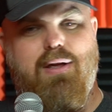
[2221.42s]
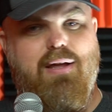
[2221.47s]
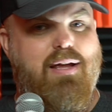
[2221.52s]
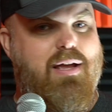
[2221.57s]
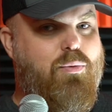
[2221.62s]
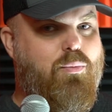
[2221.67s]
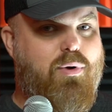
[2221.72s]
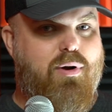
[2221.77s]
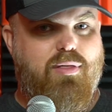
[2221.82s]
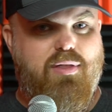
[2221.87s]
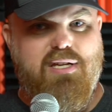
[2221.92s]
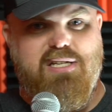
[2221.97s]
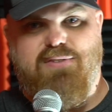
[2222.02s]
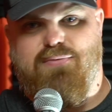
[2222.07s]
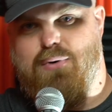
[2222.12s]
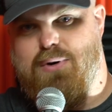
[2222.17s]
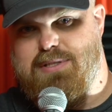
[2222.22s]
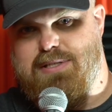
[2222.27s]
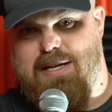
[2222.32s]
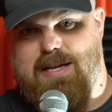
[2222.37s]
You can get one of
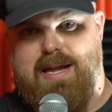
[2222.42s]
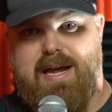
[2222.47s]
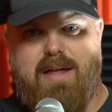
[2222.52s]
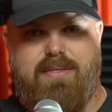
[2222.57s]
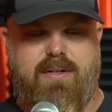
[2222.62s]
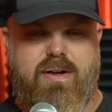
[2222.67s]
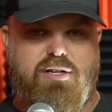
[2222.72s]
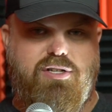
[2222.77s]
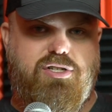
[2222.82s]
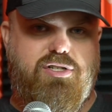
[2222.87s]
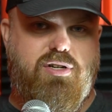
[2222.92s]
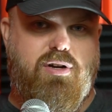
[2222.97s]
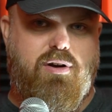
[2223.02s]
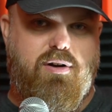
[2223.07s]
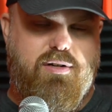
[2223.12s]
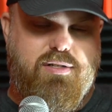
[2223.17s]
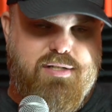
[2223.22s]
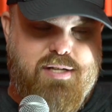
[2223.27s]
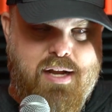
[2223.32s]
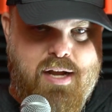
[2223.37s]
these Forte Catholic
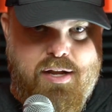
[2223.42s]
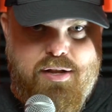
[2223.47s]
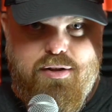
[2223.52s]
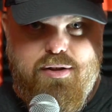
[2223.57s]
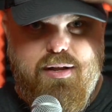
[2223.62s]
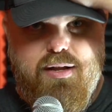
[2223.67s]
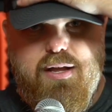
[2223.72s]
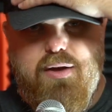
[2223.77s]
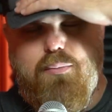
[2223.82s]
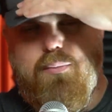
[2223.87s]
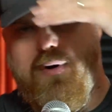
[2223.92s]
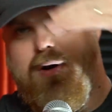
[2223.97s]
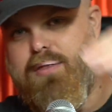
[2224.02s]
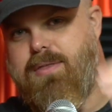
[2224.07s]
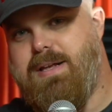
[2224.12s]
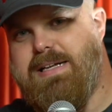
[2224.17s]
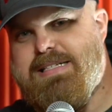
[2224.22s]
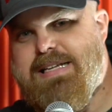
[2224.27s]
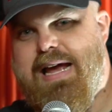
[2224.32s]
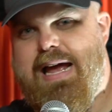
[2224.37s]
shirts. You can get one
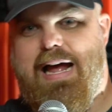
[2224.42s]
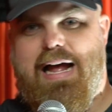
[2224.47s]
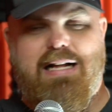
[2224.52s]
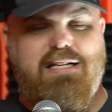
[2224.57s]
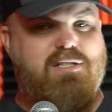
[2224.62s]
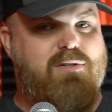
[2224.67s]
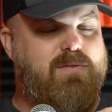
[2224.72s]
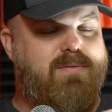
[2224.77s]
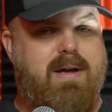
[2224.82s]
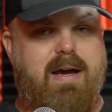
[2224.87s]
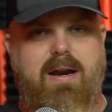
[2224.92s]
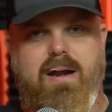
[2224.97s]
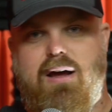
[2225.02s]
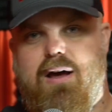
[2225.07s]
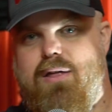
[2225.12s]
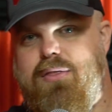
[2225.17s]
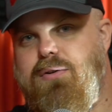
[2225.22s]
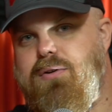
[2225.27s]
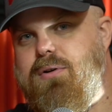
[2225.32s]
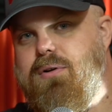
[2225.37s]
of these hats. You've got
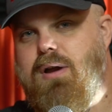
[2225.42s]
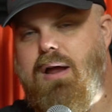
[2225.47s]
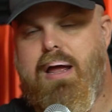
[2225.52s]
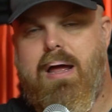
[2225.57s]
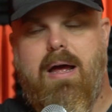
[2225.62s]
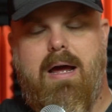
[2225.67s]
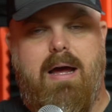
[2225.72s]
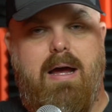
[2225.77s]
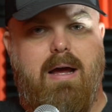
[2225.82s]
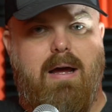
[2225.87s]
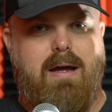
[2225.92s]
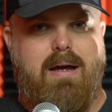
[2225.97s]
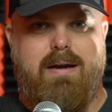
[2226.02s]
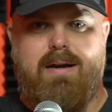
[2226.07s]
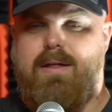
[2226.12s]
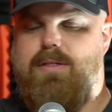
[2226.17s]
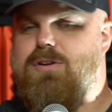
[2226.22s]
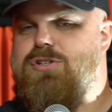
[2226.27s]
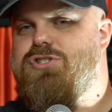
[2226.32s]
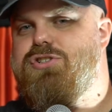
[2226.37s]
other uh,
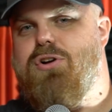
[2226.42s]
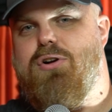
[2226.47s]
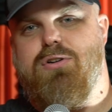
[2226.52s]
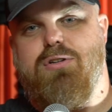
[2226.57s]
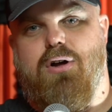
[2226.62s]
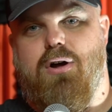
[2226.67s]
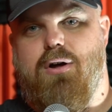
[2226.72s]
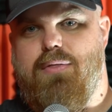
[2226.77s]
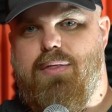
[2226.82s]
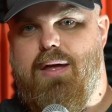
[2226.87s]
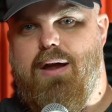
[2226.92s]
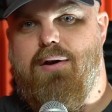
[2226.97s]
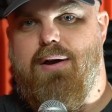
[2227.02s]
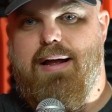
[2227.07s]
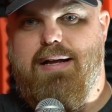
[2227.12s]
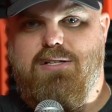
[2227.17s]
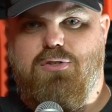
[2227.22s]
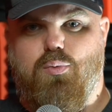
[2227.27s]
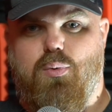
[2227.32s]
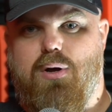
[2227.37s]
another shirt on
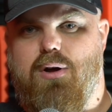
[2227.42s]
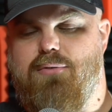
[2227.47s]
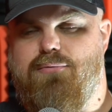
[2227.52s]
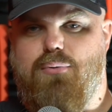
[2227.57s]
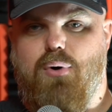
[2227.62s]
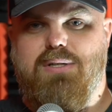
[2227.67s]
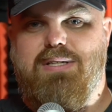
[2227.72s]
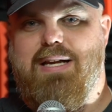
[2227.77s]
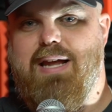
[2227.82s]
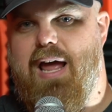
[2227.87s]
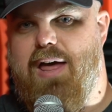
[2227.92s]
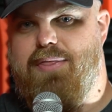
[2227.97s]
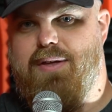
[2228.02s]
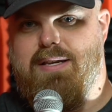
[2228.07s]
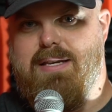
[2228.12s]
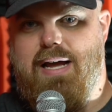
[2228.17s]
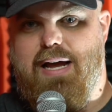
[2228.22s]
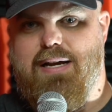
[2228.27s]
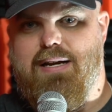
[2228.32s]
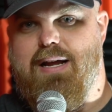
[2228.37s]
there as well. forte
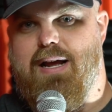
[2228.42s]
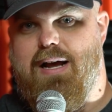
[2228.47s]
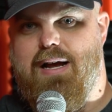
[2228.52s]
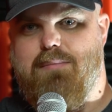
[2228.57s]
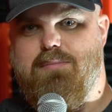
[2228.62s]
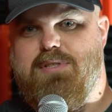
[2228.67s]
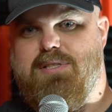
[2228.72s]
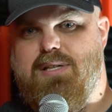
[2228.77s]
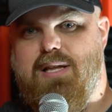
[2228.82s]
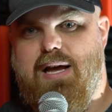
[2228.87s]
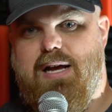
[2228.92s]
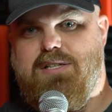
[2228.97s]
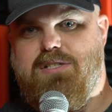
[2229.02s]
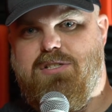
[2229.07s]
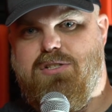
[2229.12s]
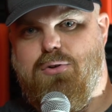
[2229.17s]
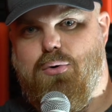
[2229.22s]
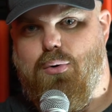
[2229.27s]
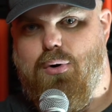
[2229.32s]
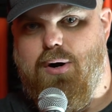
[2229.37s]
catholic dot com slash
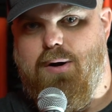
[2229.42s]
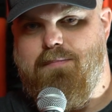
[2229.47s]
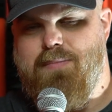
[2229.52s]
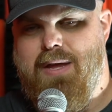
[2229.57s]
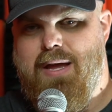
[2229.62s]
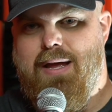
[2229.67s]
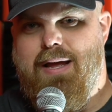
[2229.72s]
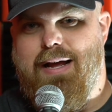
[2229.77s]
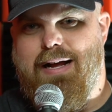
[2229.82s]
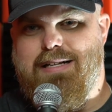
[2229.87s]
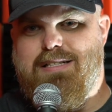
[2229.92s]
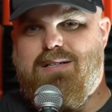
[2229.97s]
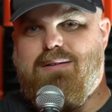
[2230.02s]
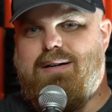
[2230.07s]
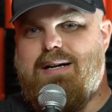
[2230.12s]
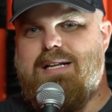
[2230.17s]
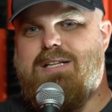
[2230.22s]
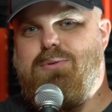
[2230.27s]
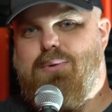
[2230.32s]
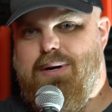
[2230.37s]
store. And
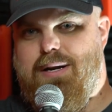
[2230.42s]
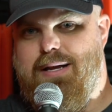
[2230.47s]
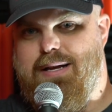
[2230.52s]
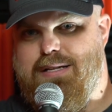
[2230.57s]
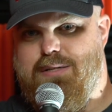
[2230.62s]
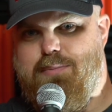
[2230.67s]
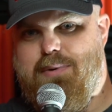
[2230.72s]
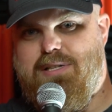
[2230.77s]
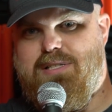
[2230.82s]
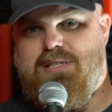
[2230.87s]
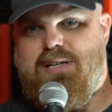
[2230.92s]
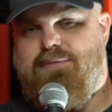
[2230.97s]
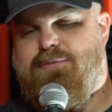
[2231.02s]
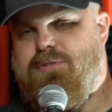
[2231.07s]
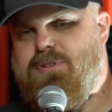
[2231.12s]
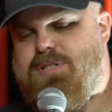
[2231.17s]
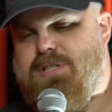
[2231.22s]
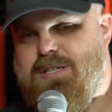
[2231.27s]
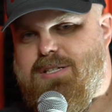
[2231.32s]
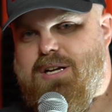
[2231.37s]
twenty twenty has been su
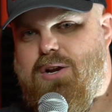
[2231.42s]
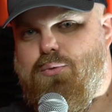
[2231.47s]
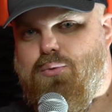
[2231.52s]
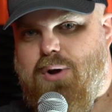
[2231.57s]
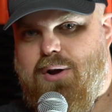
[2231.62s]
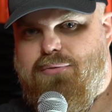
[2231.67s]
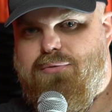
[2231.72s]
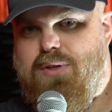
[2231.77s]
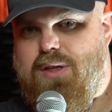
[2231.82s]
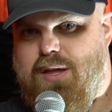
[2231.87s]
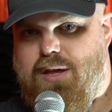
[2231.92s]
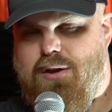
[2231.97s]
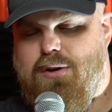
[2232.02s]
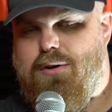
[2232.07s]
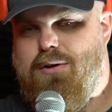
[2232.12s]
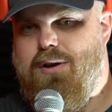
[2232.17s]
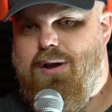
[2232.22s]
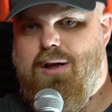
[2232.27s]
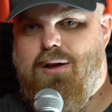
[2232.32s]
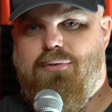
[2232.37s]
such a rough
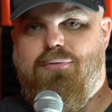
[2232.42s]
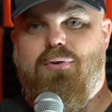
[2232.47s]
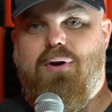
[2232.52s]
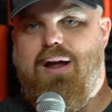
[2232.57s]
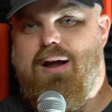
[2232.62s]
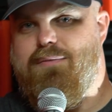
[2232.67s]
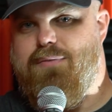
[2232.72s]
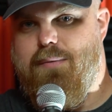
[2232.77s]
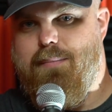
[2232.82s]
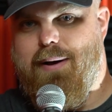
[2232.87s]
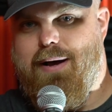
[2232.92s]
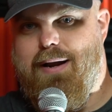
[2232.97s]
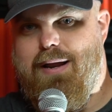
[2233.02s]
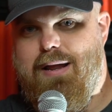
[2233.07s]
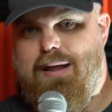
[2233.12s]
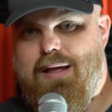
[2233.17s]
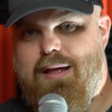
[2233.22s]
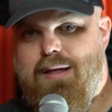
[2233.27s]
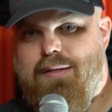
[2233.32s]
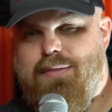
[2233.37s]
year for
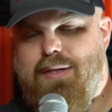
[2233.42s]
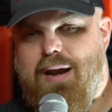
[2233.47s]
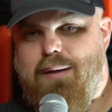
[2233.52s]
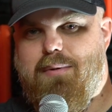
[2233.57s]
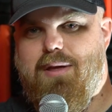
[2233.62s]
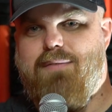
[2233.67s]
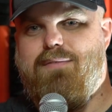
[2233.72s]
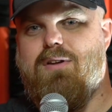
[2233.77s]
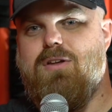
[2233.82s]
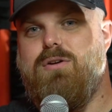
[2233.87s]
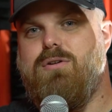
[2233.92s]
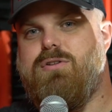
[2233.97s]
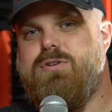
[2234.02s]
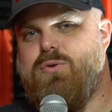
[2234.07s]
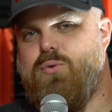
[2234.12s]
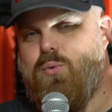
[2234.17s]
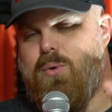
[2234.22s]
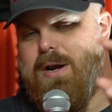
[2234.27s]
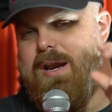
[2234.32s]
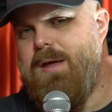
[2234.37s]
everybody that I'm giving you
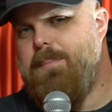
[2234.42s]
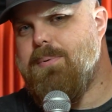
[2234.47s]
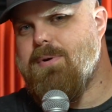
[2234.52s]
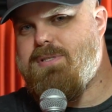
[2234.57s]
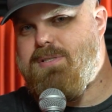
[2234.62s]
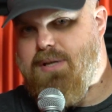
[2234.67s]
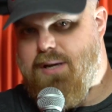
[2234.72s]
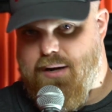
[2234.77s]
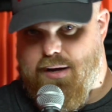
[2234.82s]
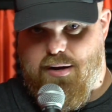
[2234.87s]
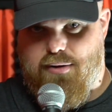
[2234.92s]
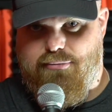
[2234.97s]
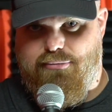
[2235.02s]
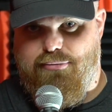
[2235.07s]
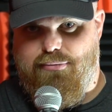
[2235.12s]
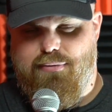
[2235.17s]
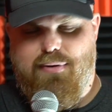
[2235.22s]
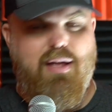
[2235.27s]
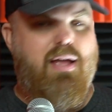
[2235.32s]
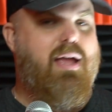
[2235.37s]
twenty percent off